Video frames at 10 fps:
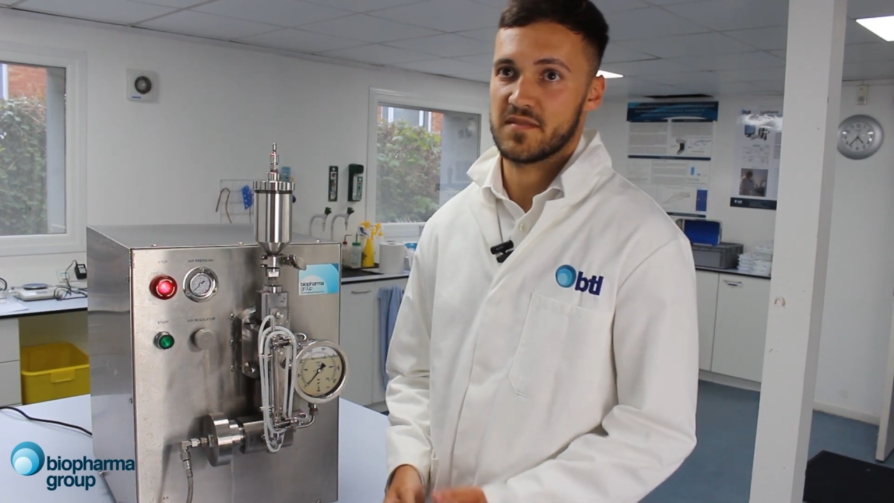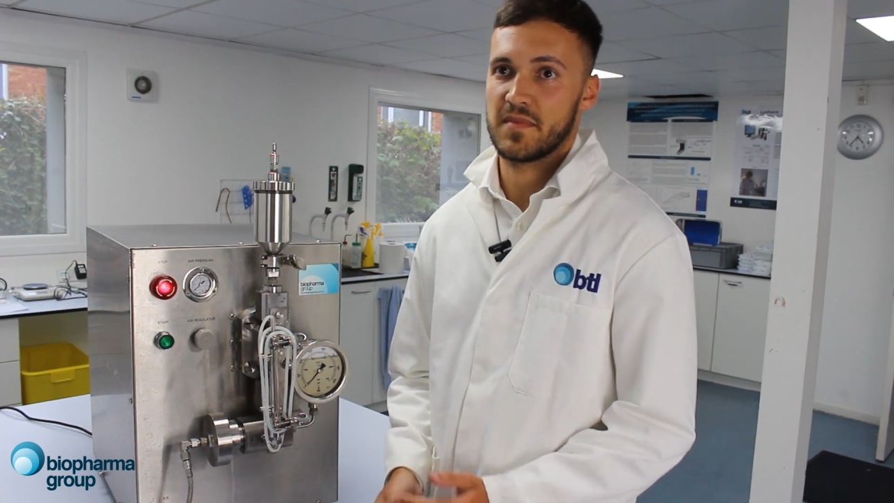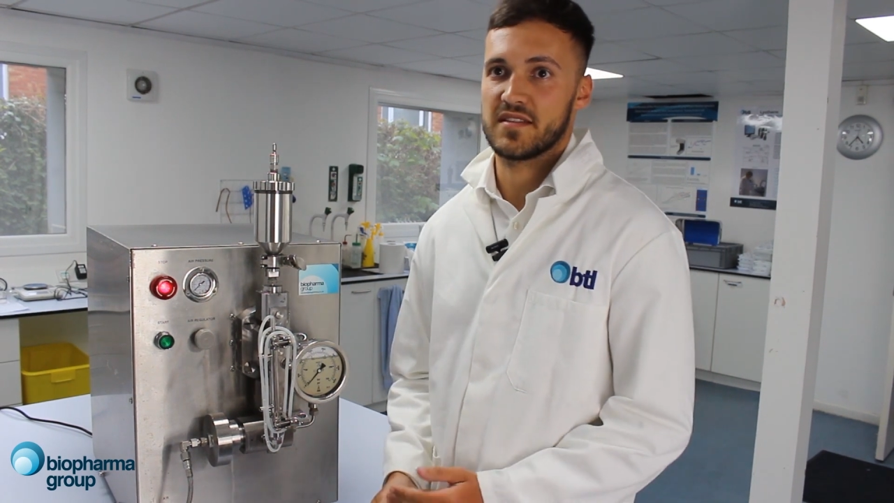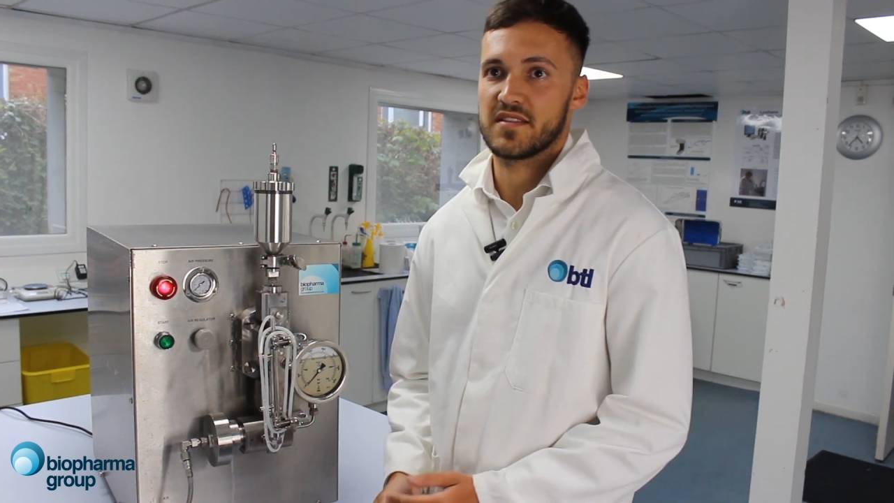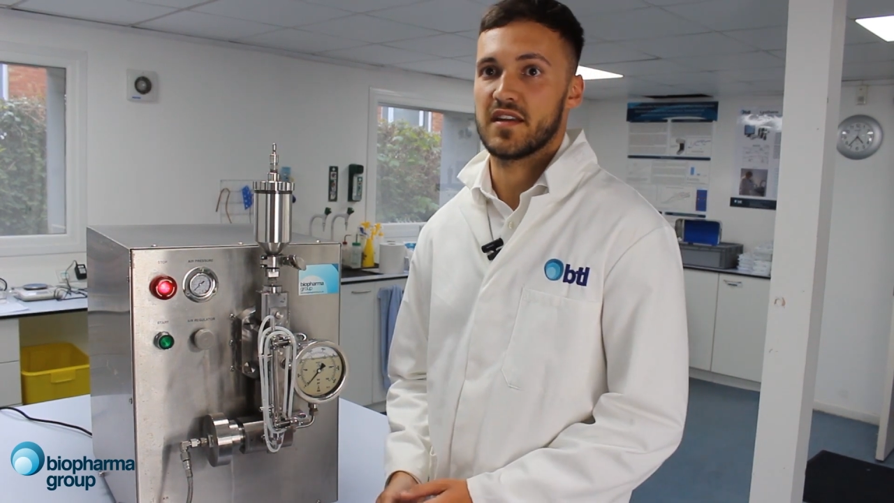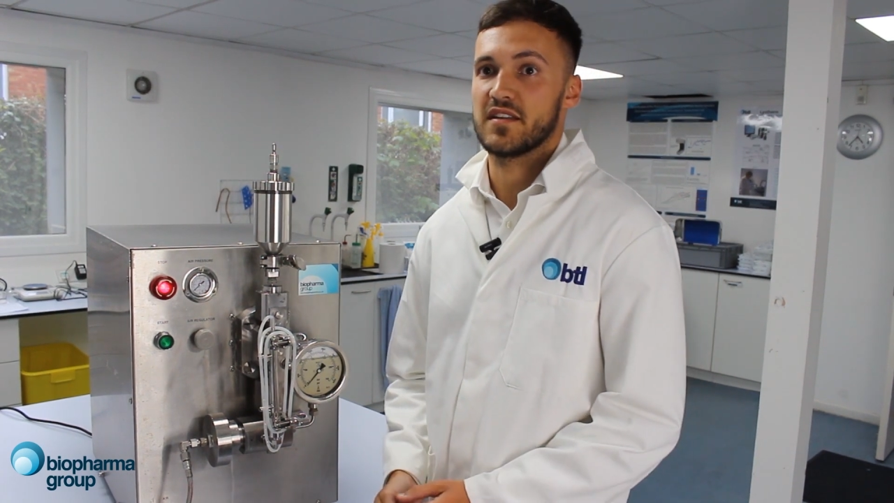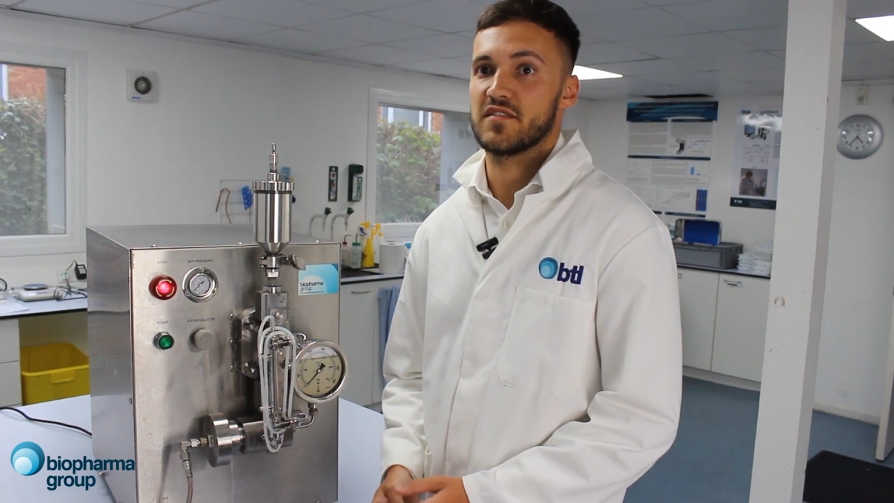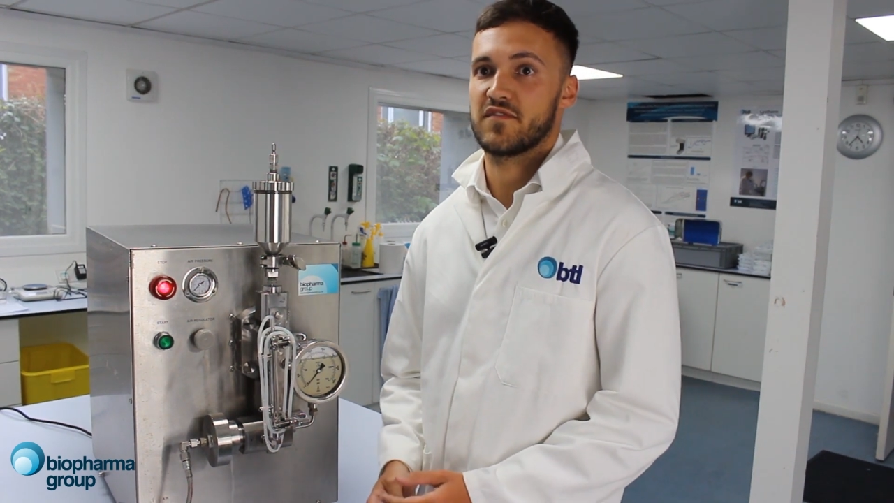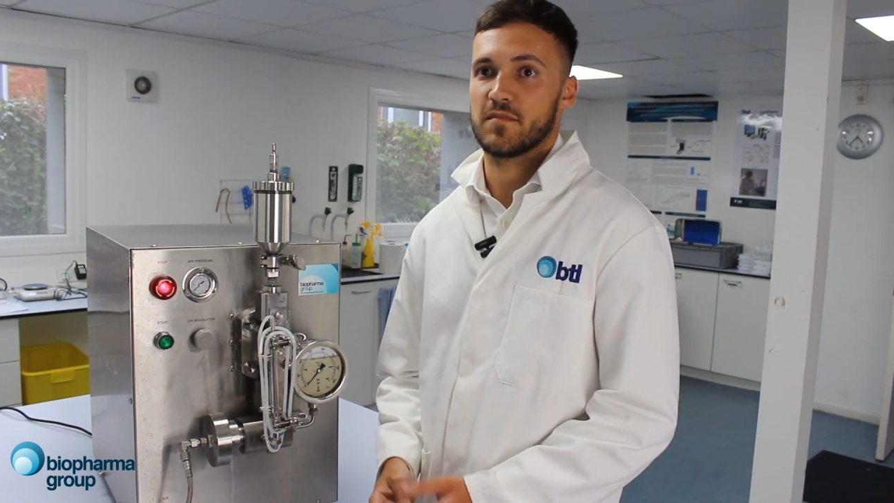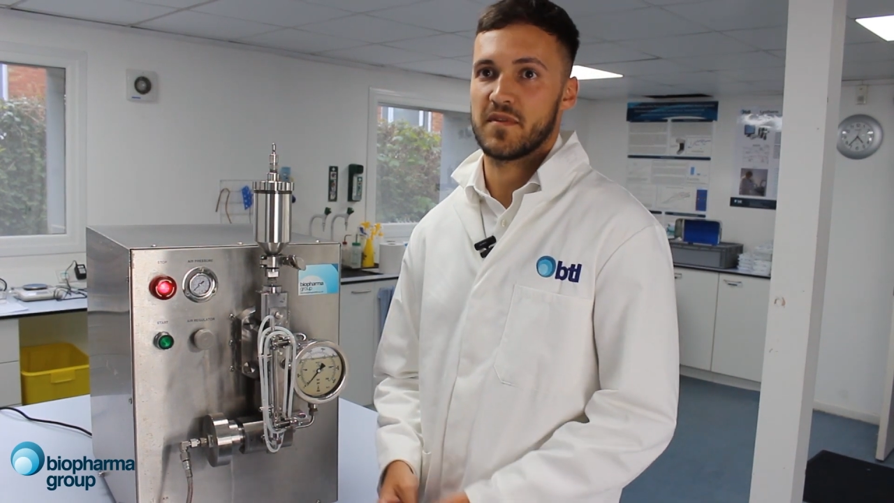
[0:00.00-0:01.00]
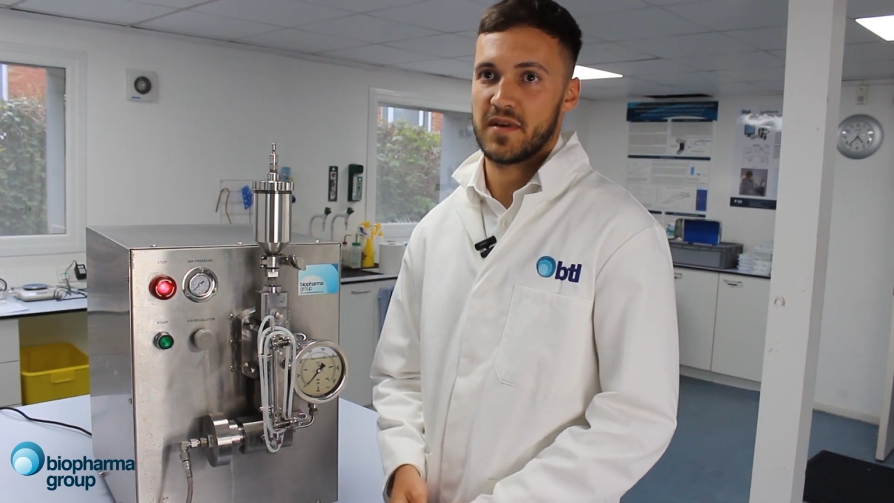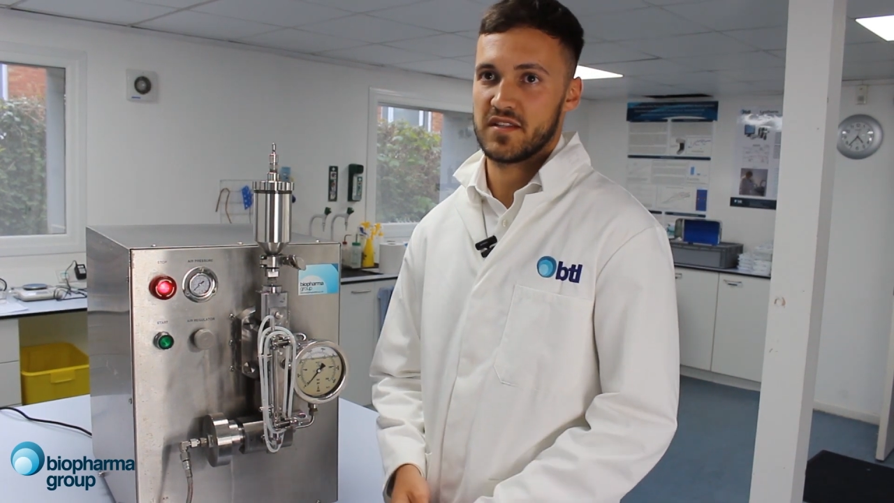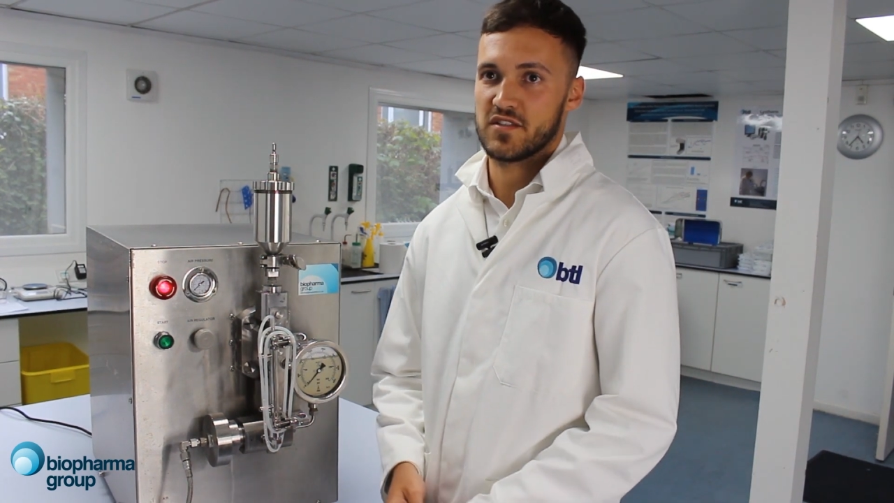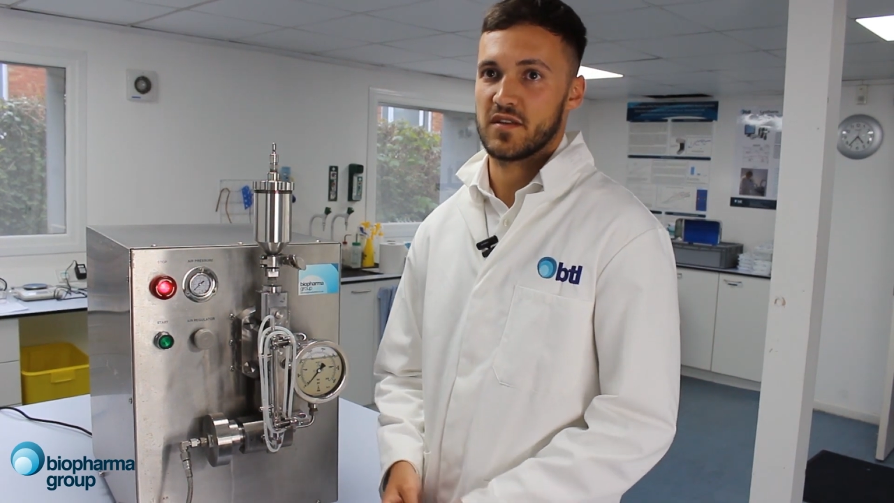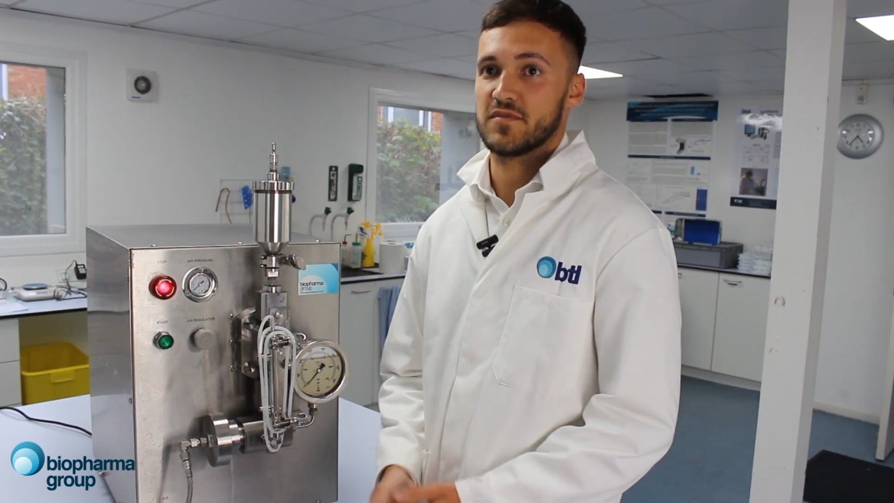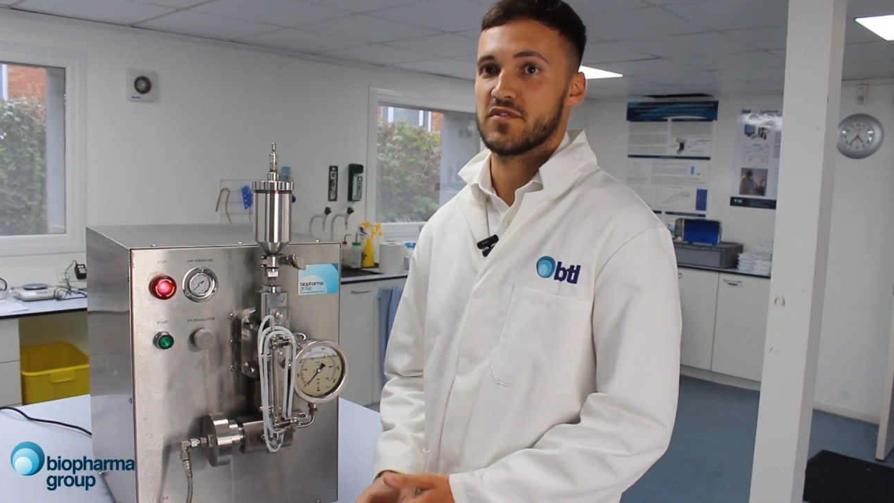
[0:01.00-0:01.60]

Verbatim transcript: are maintained from the benchtop